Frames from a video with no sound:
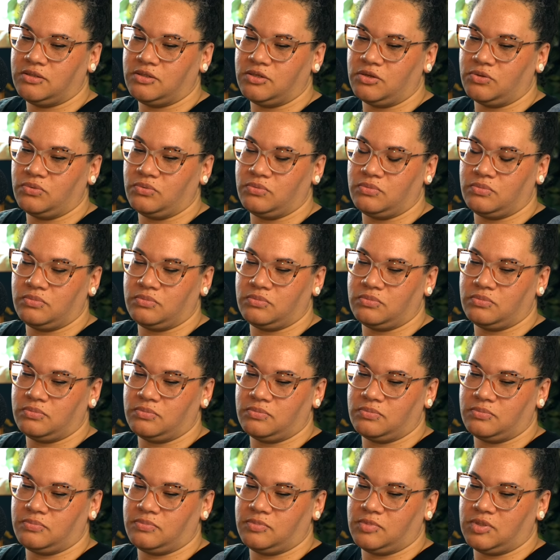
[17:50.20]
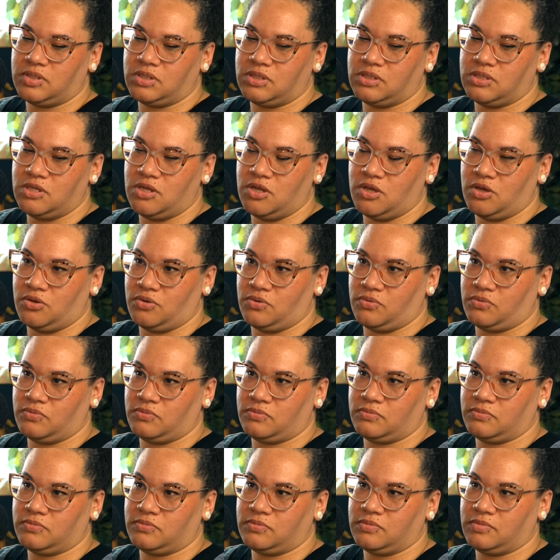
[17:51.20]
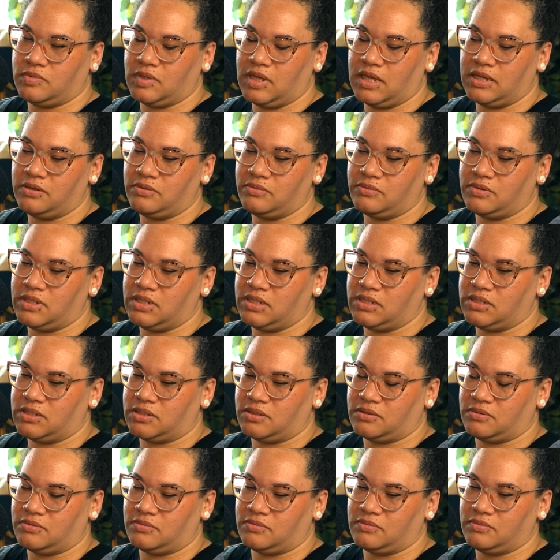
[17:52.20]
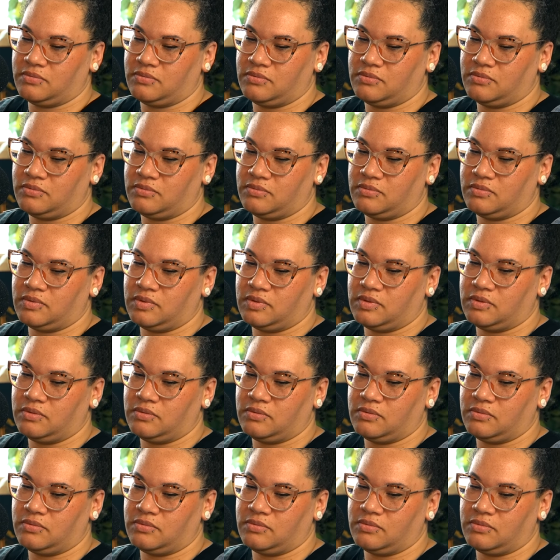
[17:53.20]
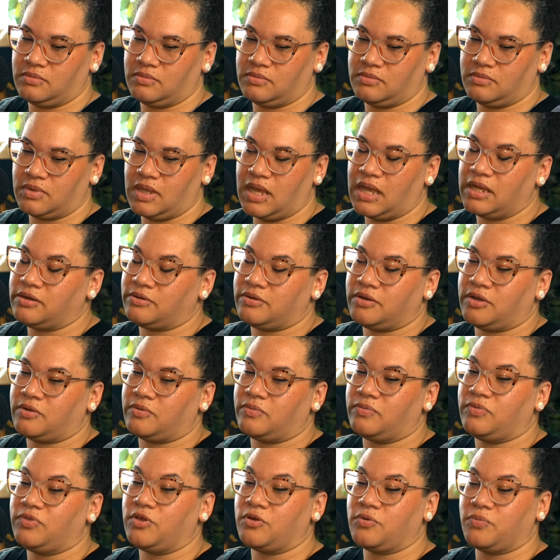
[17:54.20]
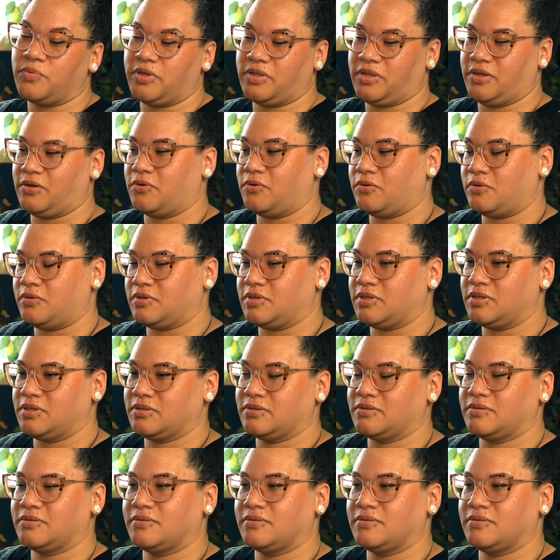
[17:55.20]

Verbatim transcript: don't know. I don't think so. I don't know. They're really old.